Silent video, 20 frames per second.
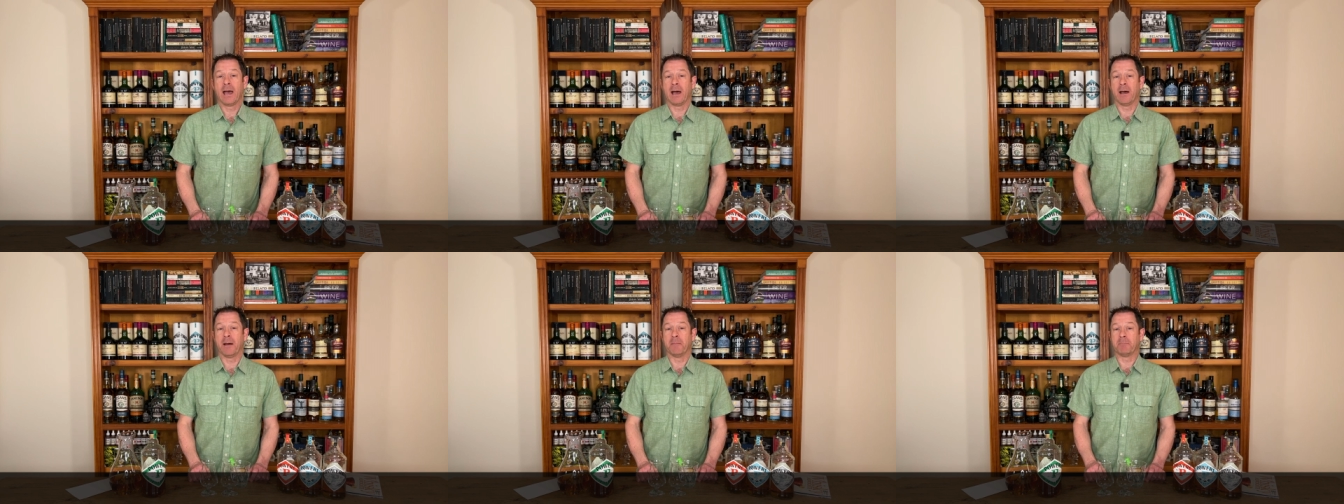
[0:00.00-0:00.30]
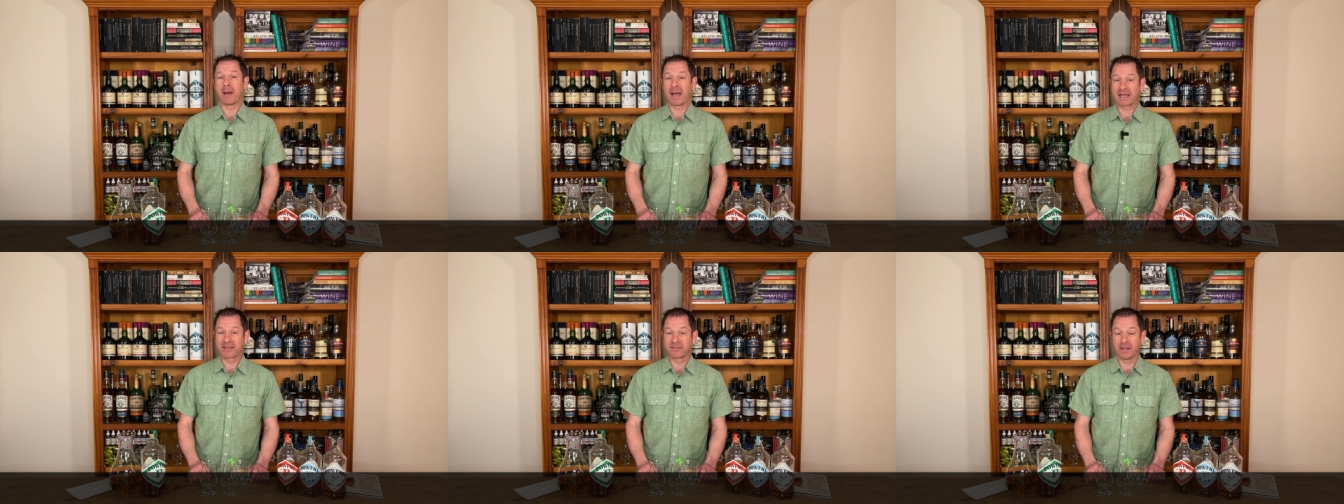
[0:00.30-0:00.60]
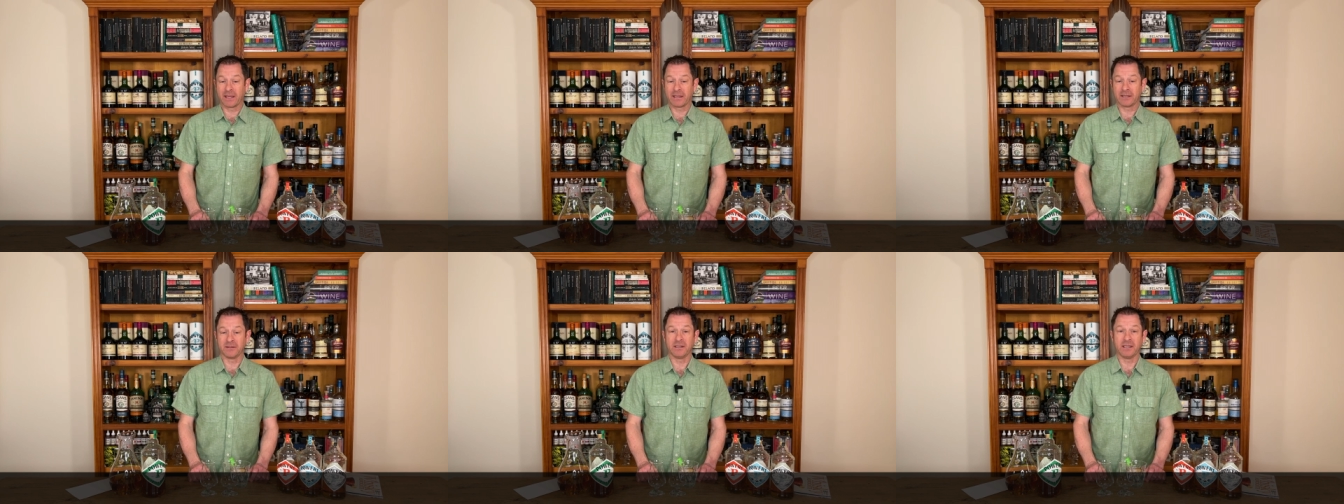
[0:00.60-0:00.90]
Uh, back
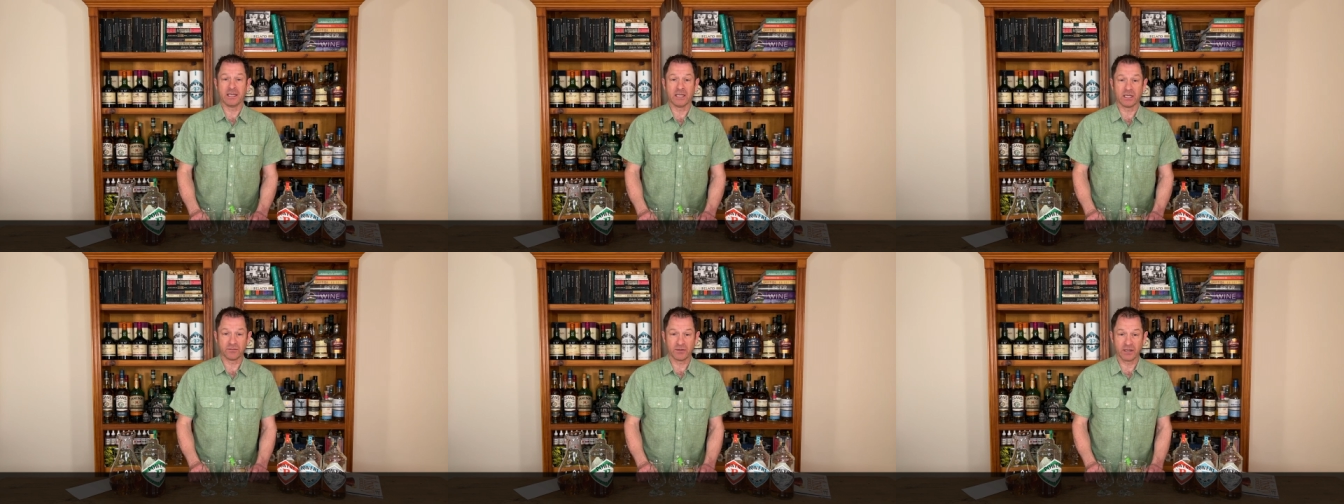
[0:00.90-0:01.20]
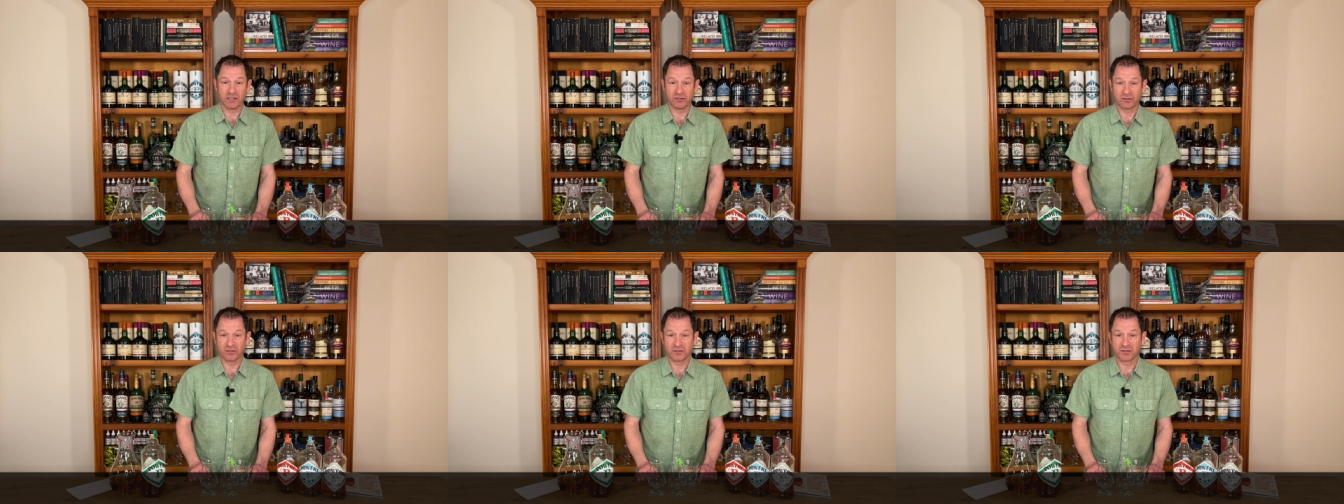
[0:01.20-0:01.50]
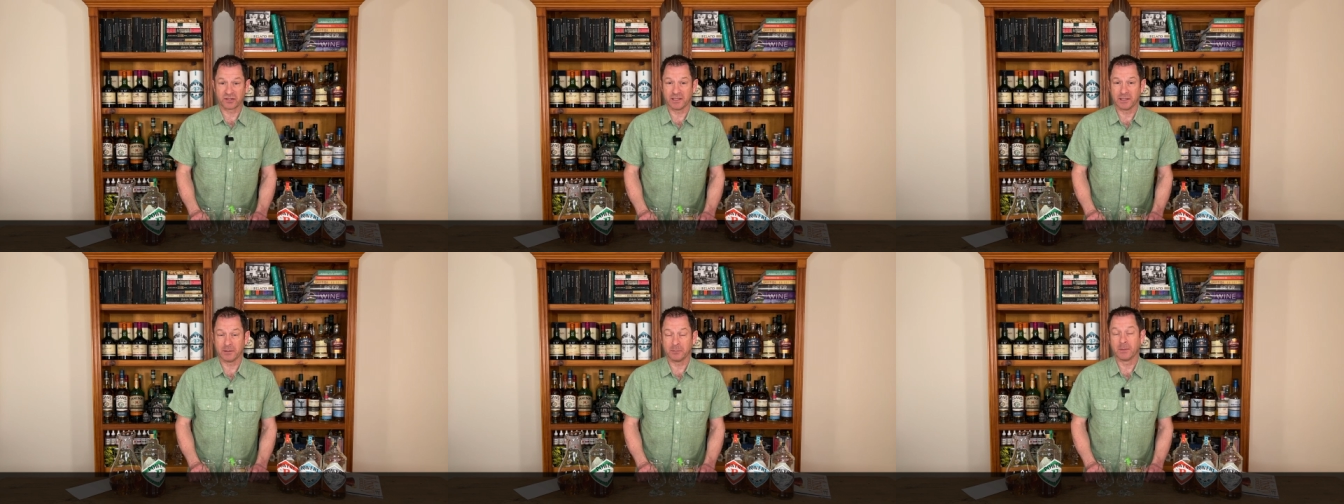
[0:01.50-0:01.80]
then, the
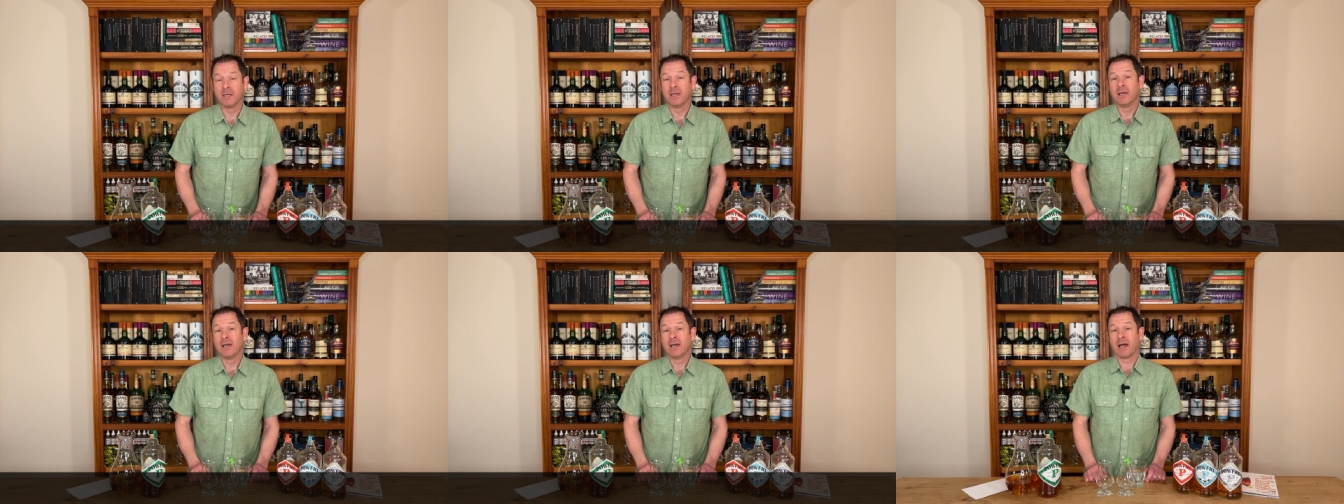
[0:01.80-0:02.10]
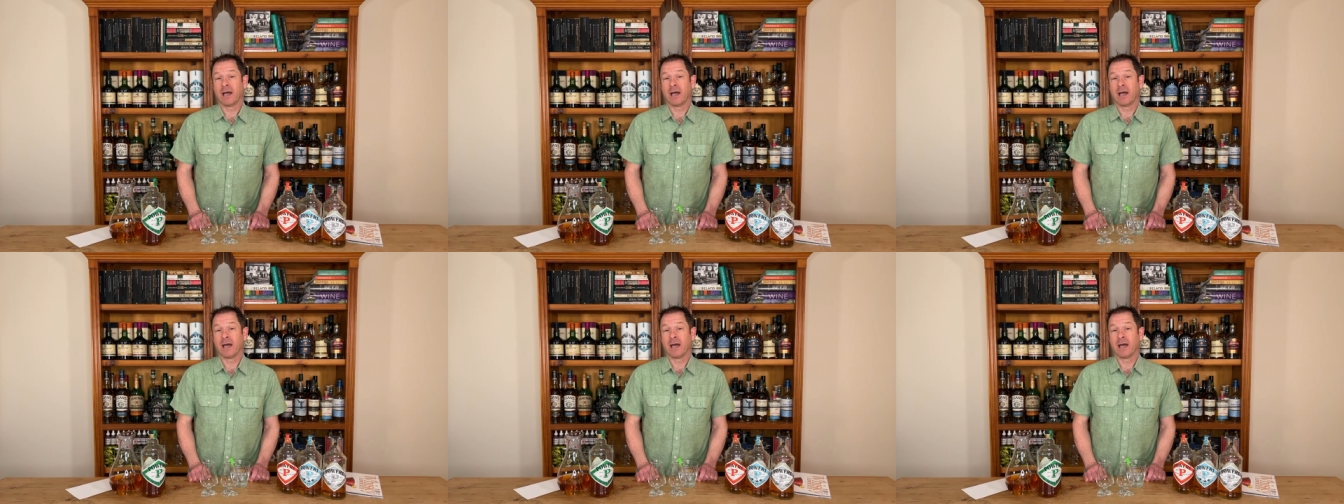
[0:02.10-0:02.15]
innovation team